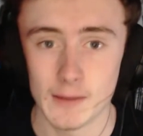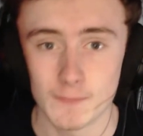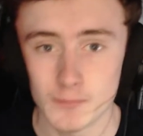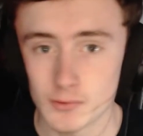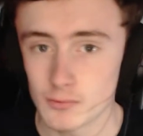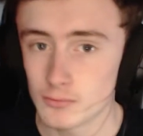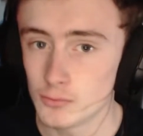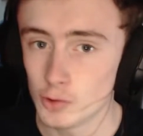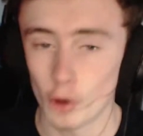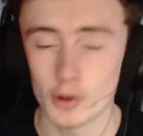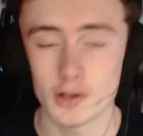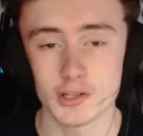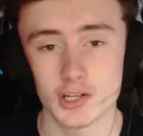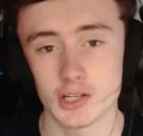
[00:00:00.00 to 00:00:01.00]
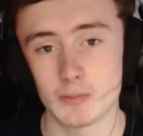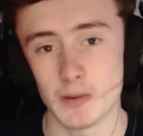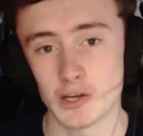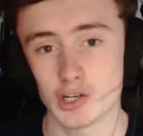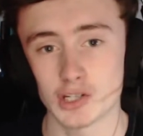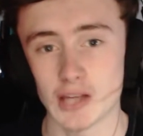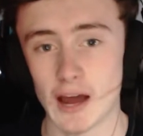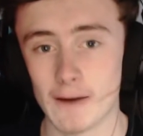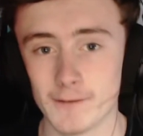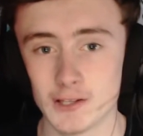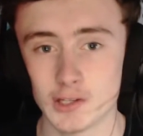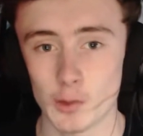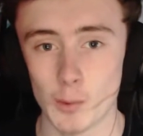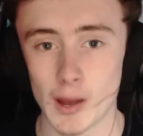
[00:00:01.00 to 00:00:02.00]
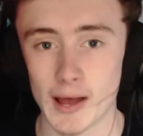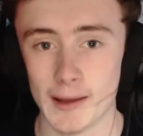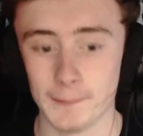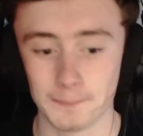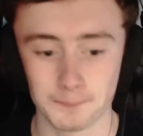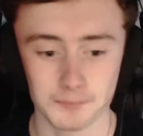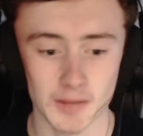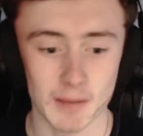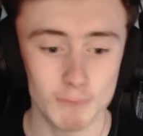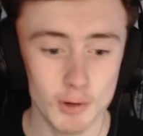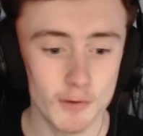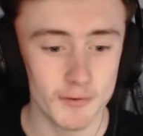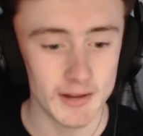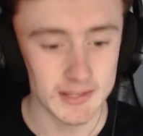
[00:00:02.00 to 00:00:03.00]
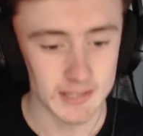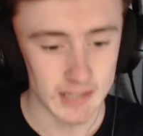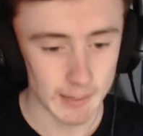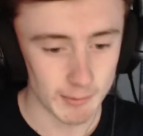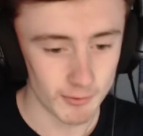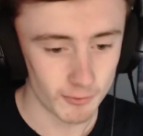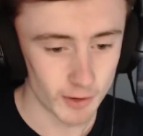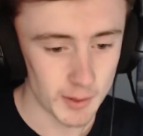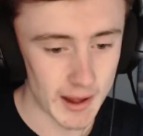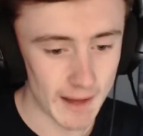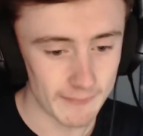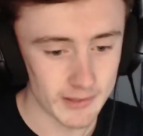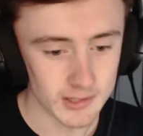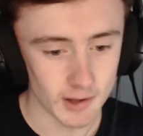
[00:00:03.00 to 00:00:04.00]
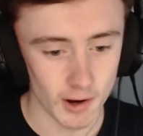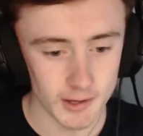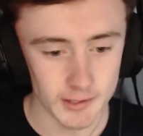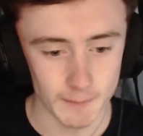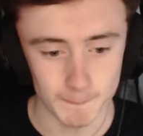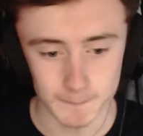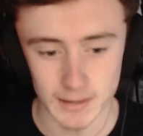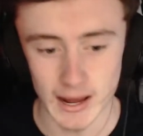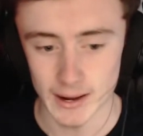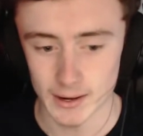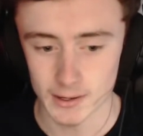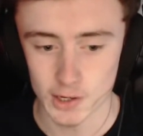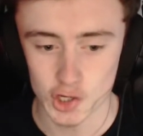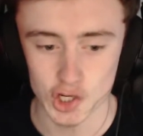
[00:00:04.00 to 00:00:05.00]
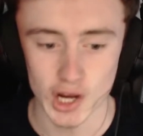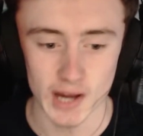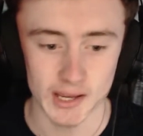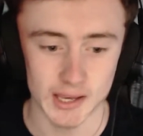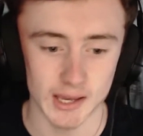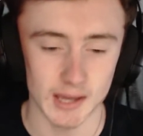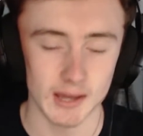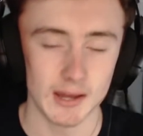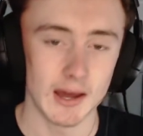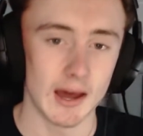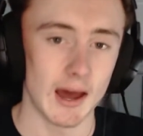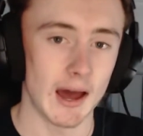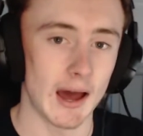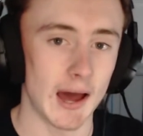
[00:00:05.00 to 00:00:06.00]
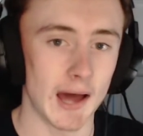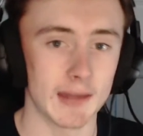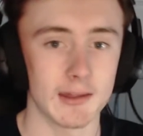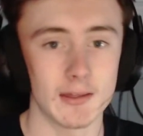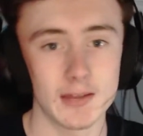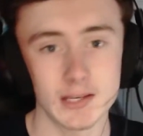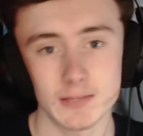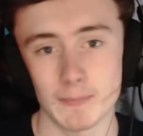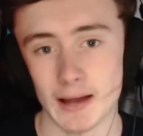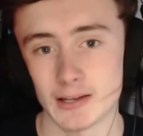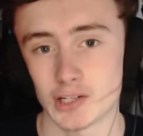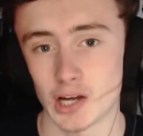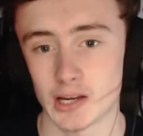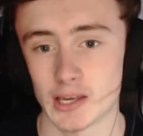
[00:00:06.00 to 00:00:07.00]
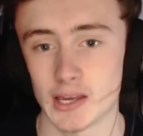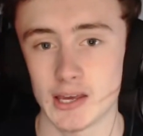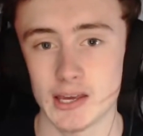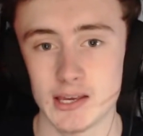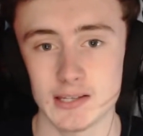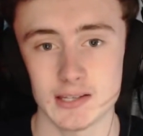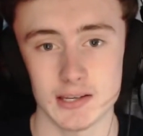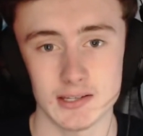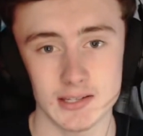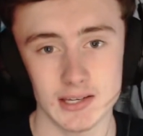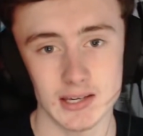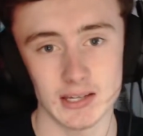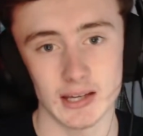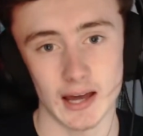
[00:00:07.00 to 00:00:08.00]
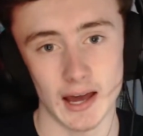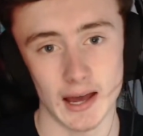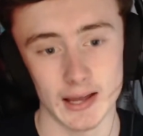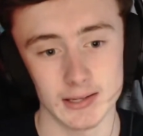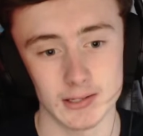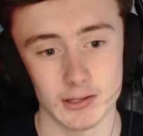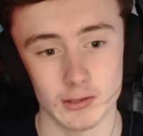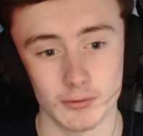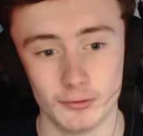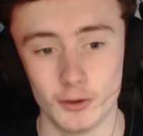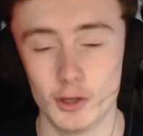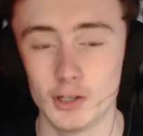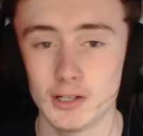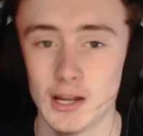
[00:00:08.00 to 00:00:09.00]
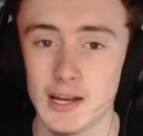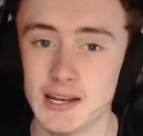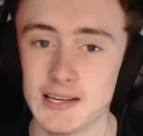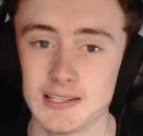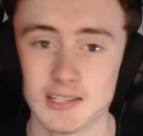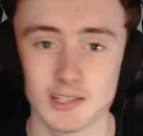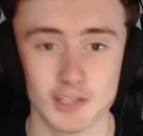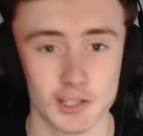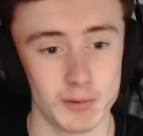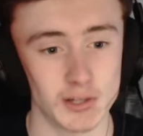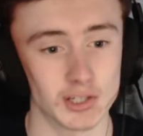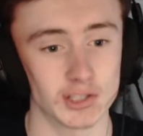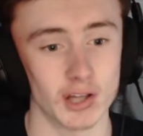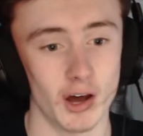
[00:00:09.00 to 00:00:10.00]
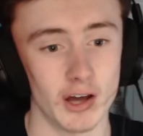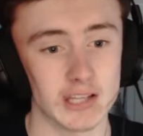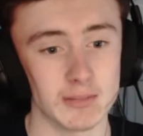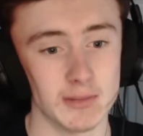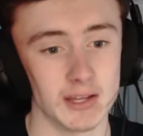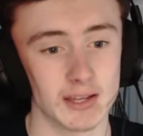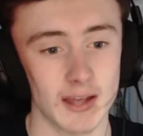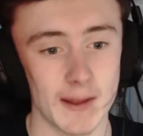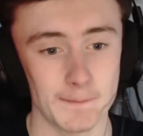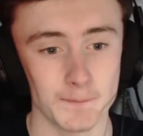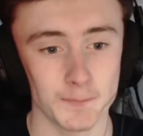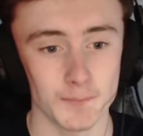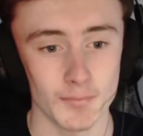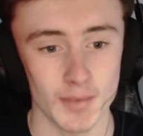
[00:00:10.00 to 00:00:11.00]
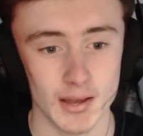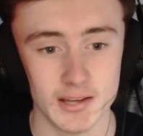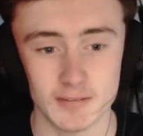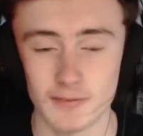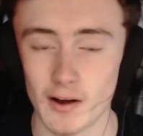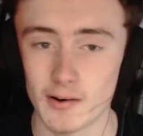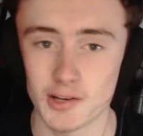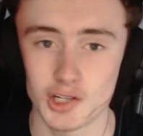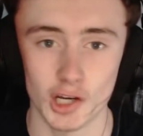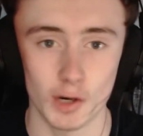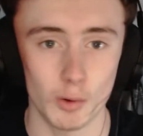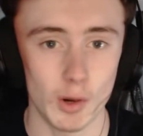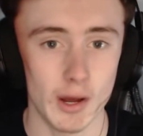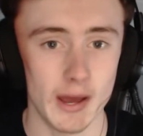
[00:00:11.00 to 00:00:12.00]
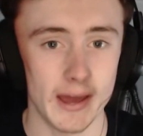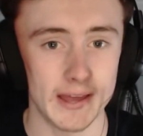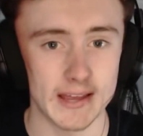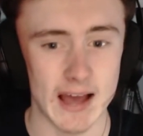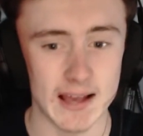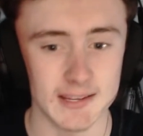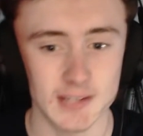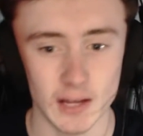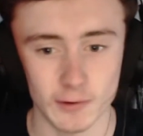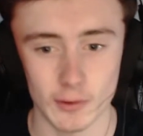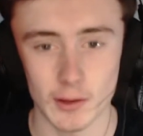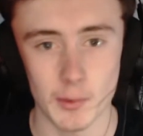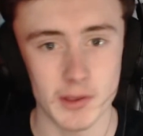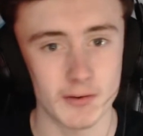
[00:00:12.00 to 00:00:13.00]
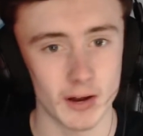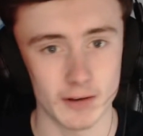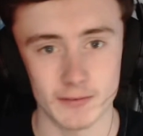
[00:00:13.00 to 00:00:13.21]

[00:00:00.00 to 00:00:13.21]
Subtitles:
non-suspicious outfit to wear. Moving into number 3, we have this kind of black jacket, and this black jacket is seen as the third least suspicious item in the game. It's very chill. It has nothing on there where you kind of think